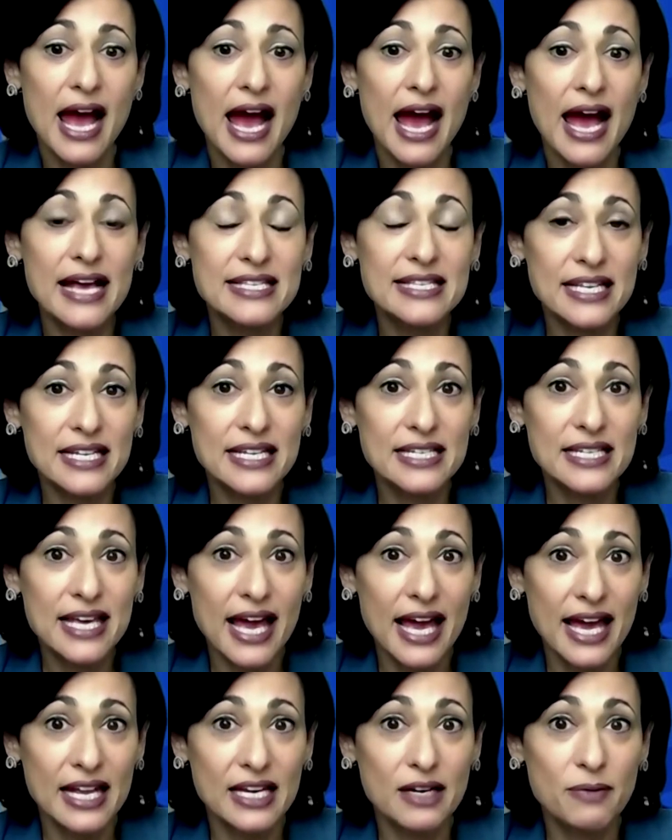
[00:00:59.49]
as
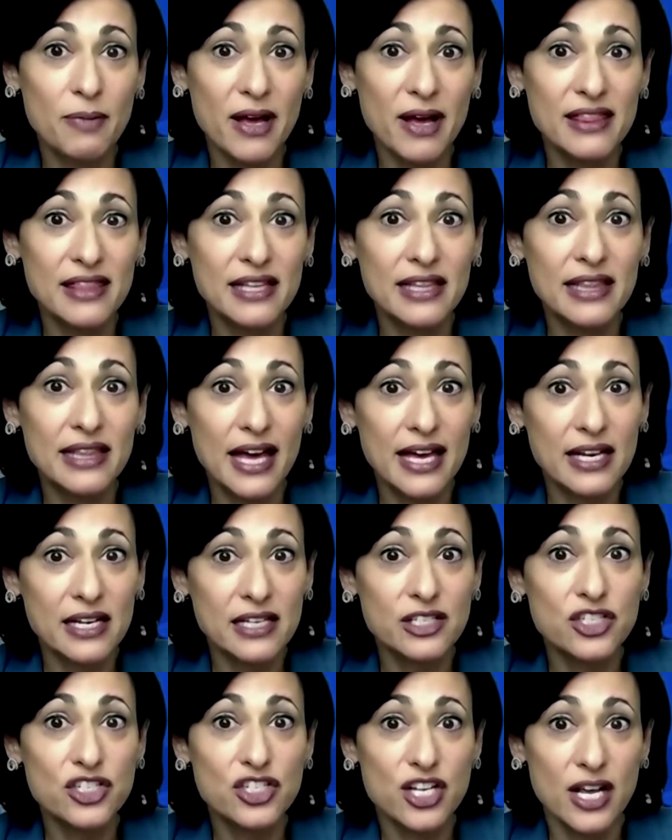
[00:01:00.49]
indicated by the
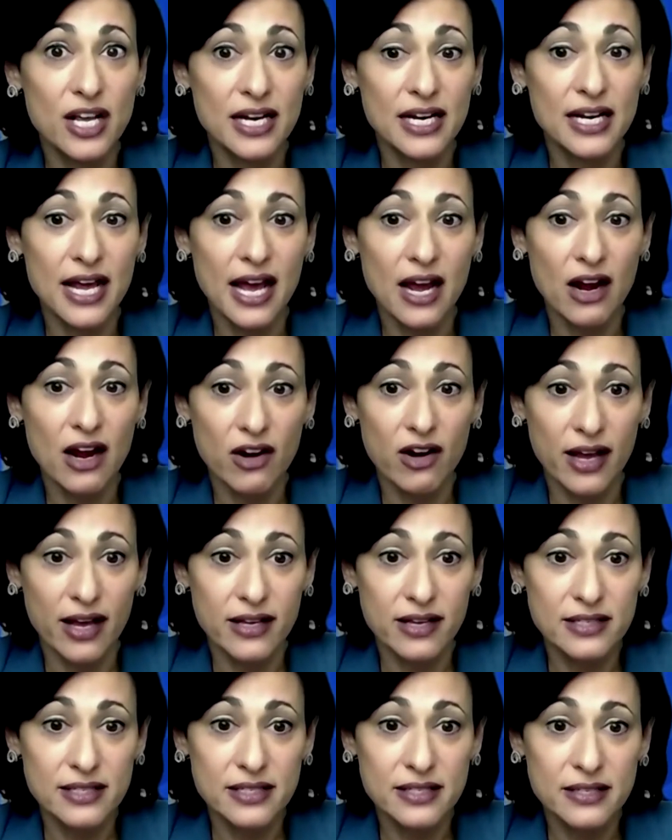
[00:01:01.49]
lightest shaded
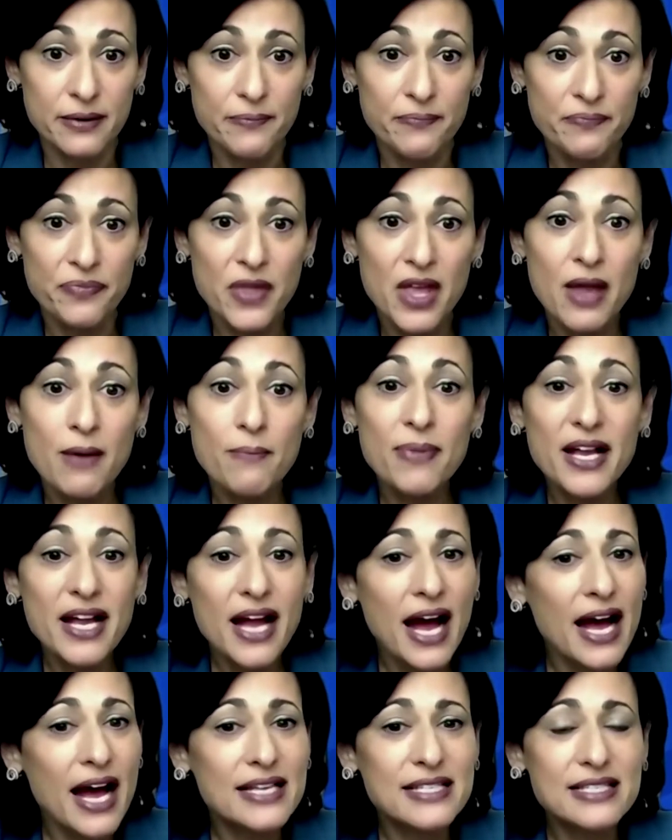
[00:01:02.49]
areas.
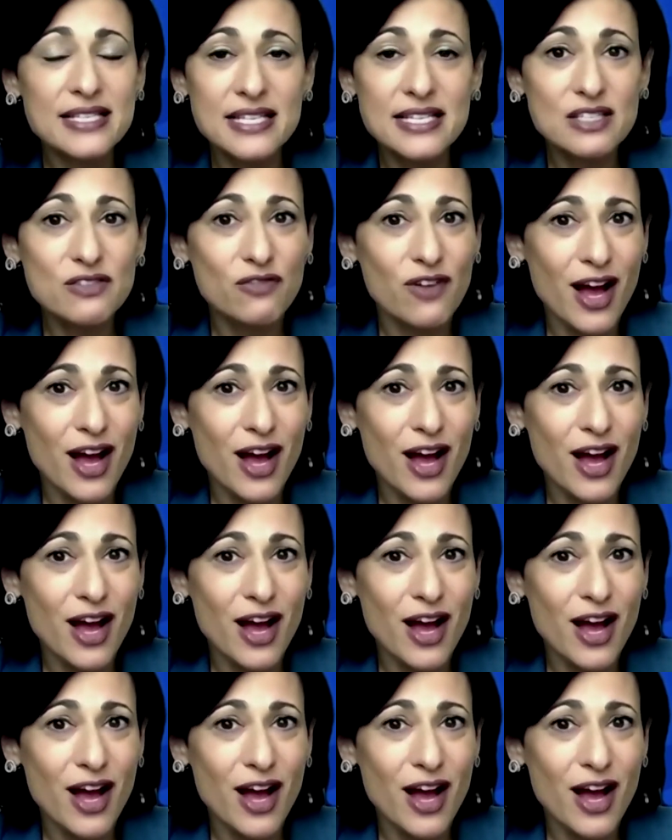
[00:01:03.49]
Because this